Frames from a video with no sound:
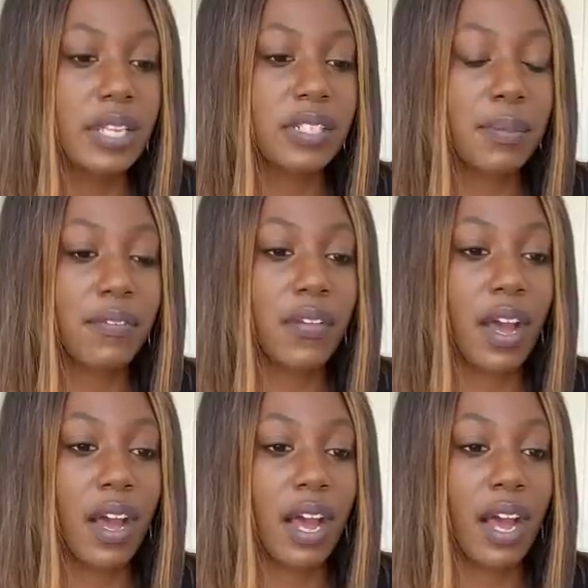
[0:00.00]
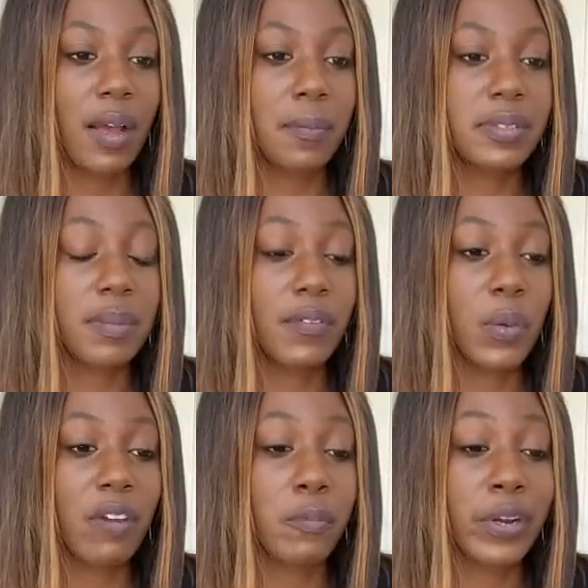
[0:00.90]
Some of you
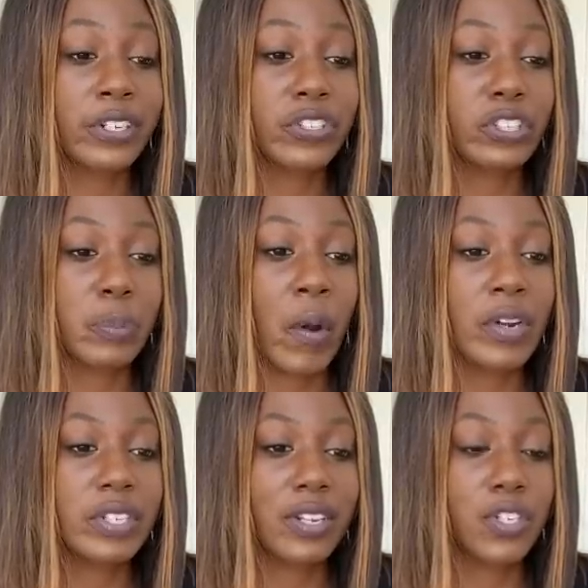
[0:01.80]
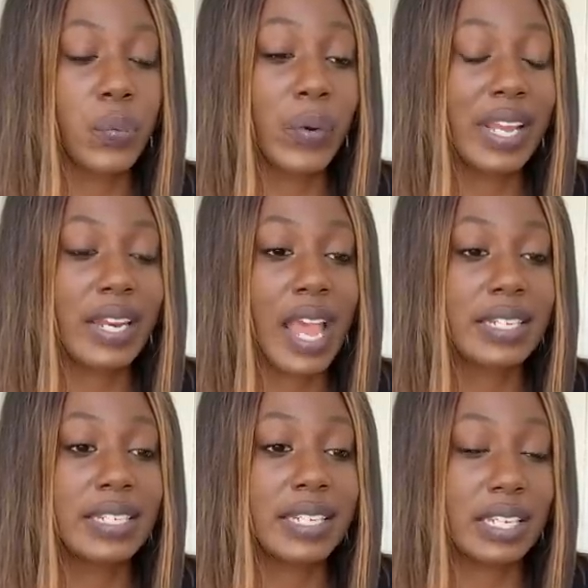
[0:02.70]
have pushed this person to
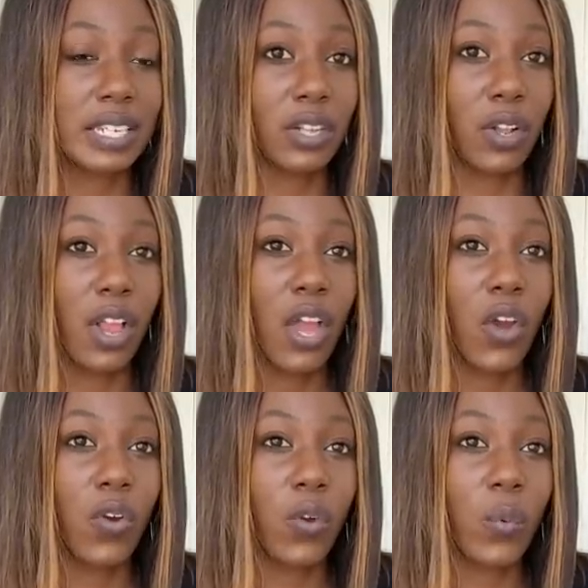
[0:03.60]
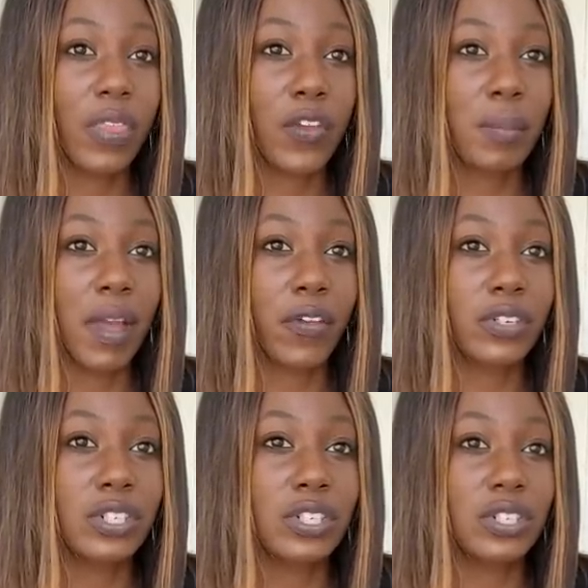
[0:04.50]
reconnect and to heal with their mother,
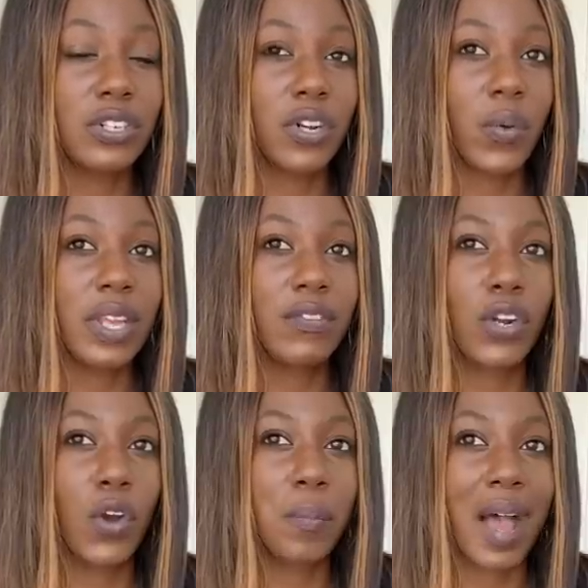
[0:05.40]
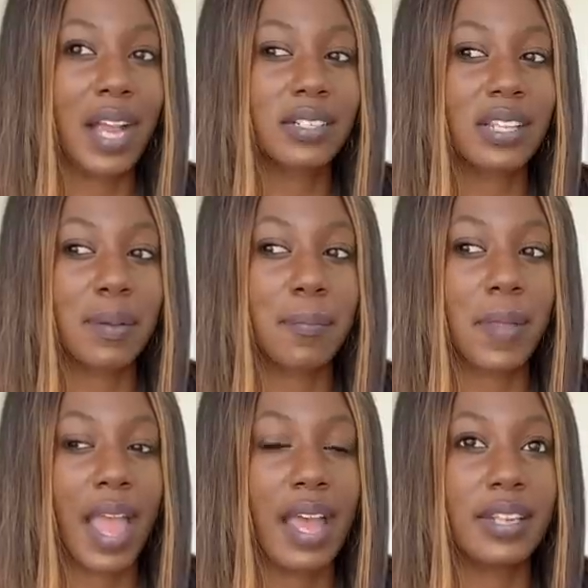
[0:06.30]
to, you know, even go back to them
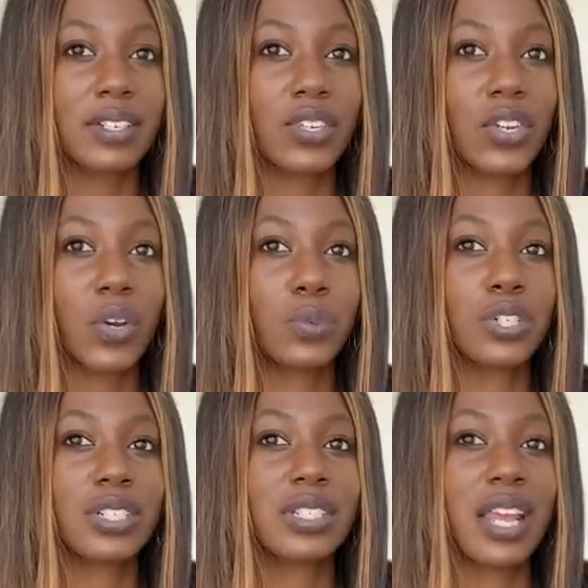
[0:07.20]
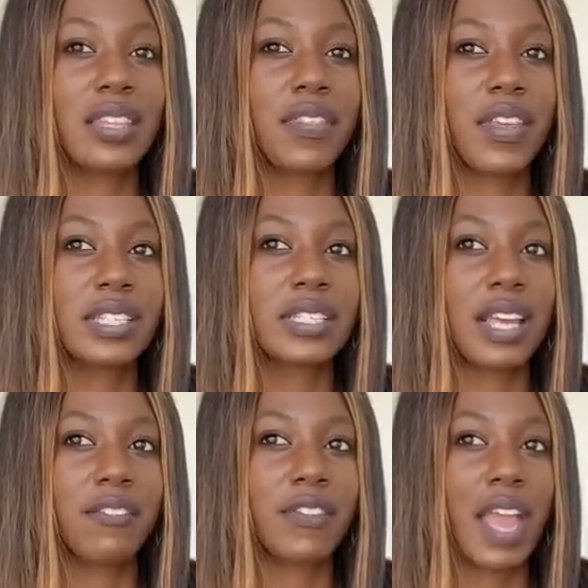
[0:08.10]
and, you know, just say the things that
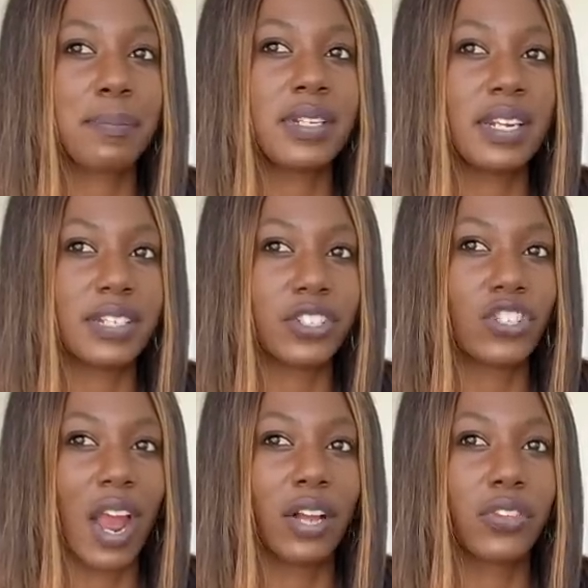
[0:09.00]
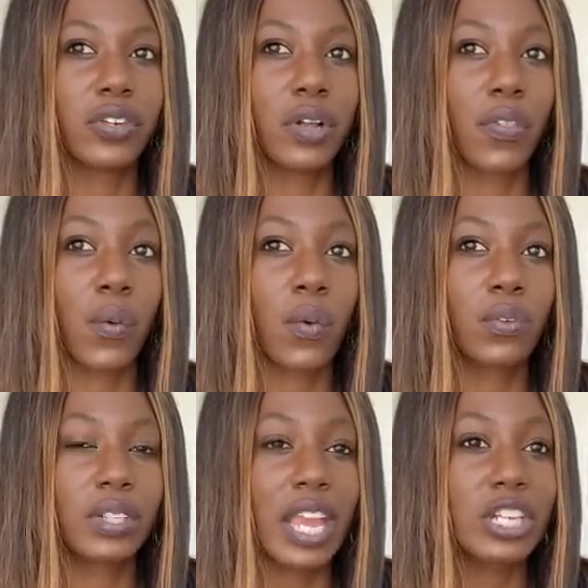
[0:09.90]
they've kept in as a child throughout the whole
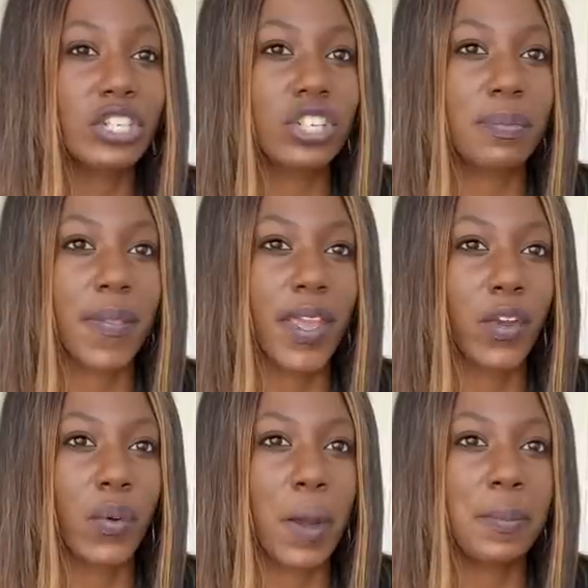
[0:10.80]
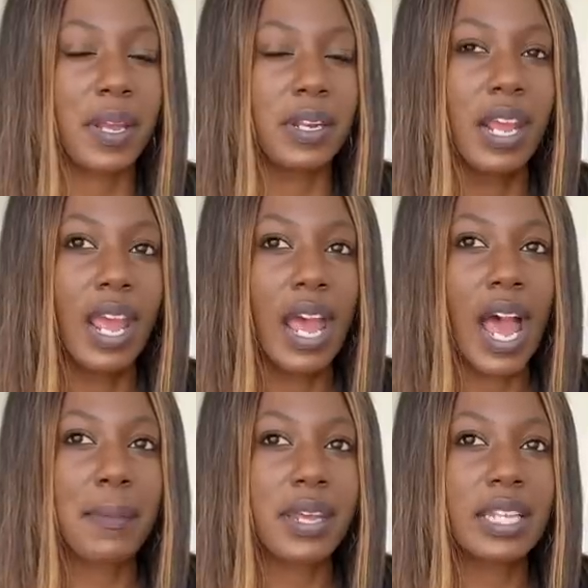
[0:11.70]
relationship that they grew up in.
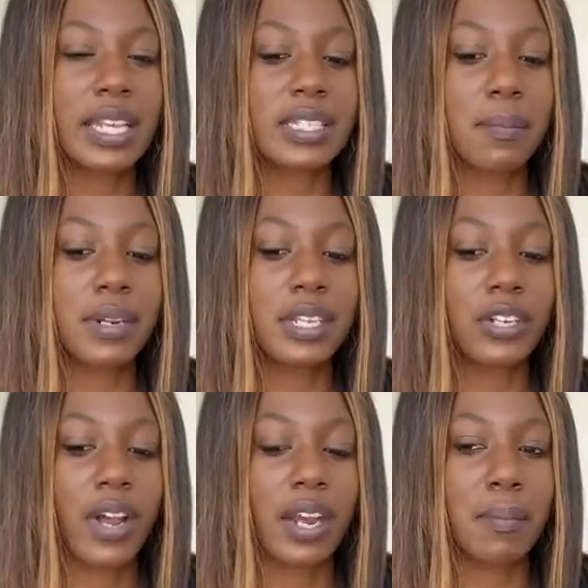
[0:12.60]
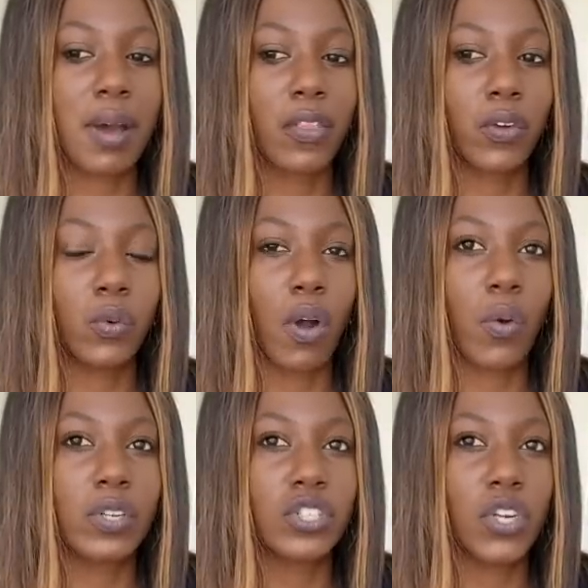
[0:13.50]
I'm getting like somebody here had a mother who
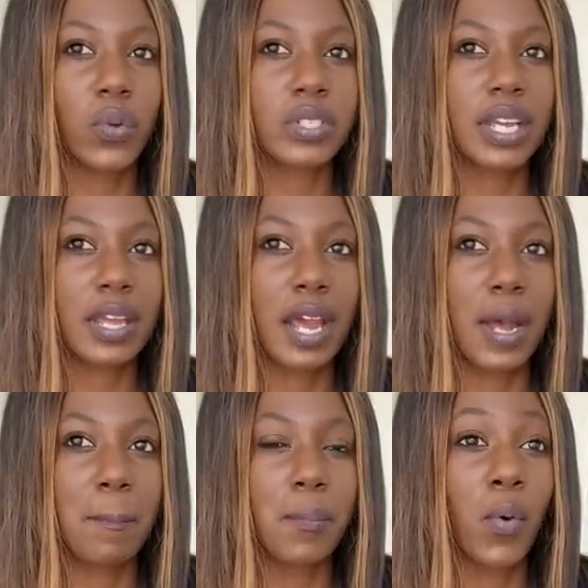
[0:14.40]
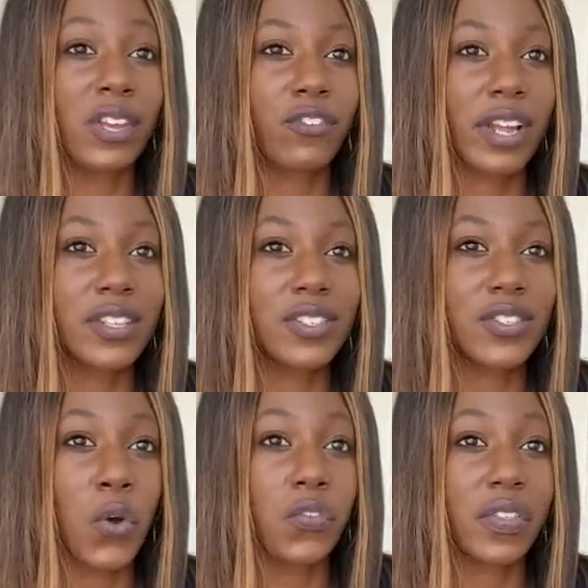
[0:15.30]
always chose like boyfriends
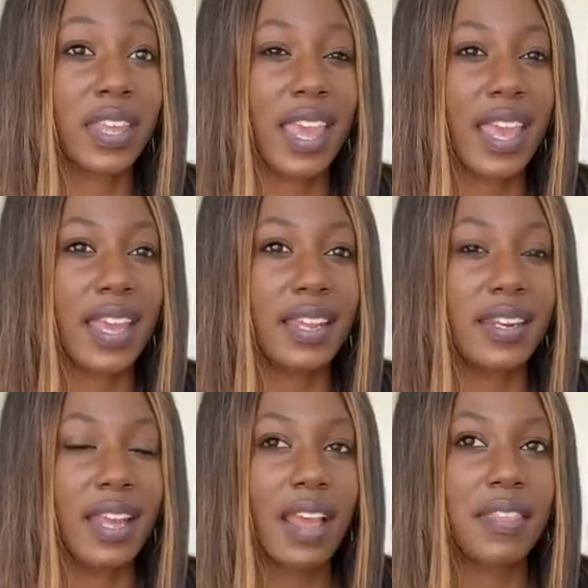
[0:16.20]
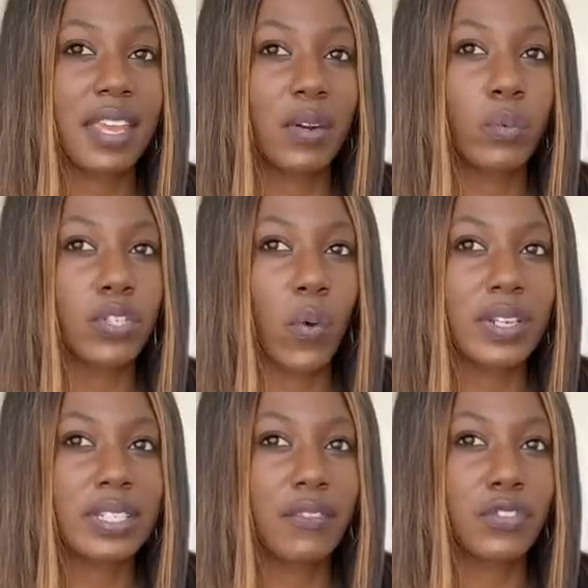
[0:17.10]
over the kid. The kid was
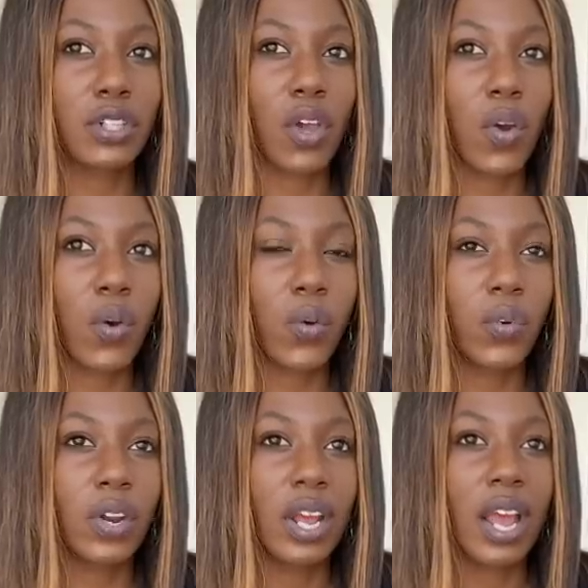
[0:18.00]
always left alone.